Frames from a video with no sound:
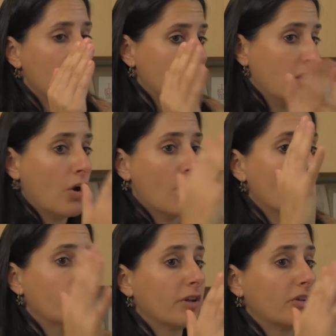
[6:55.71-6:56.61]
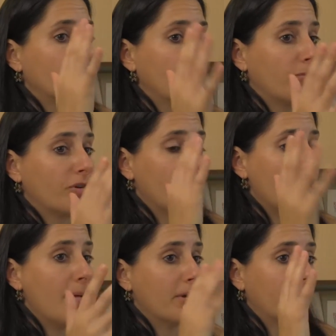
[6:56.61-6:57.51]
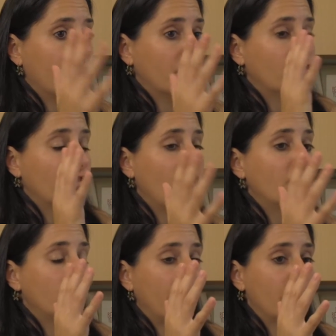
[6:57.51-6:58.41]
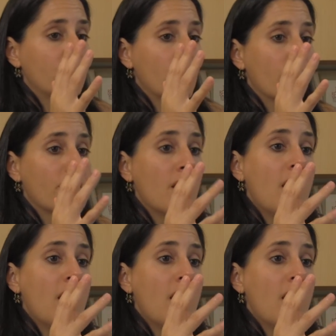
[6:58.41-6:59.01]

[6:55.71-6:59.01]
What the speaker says: you know, and those relationships are dynamic, they can change back and forth,